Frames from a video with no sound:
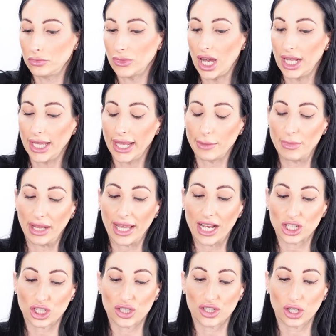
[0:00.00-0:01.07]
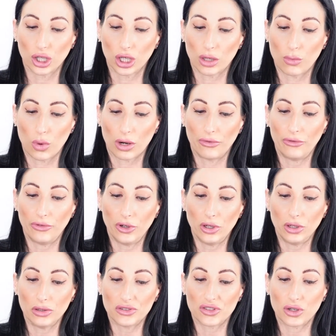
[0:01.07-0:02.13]
I like my lashes to look more
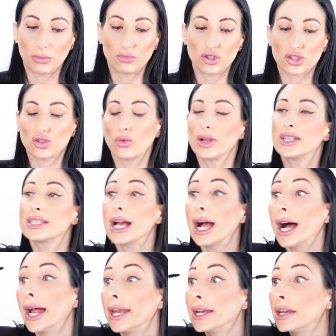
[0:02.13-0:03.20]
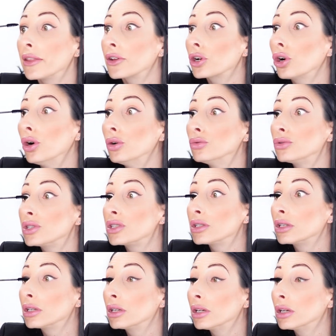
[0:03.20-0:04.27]
full, so I'm just going to add another coat.
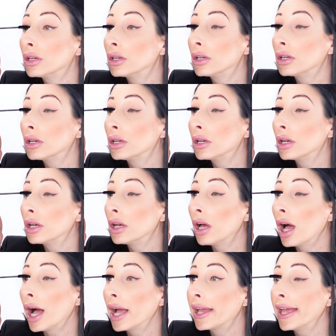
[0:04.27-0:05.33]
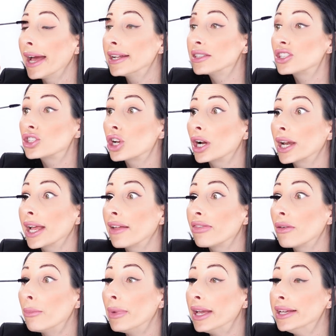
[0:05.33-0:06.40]
Again, starting at
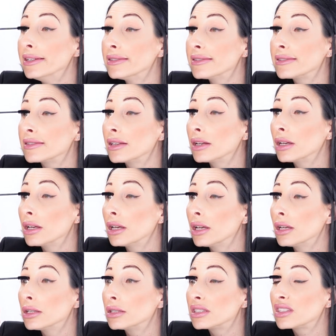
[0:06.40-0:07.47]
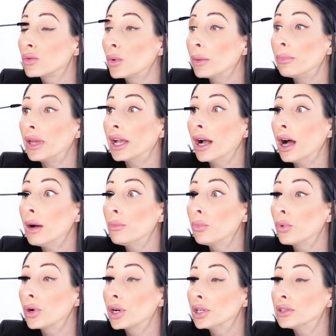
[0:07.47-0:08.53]
the base, sweeping
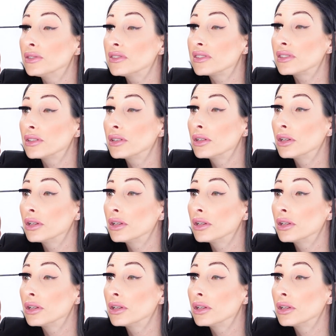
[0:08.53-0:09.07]
upwards.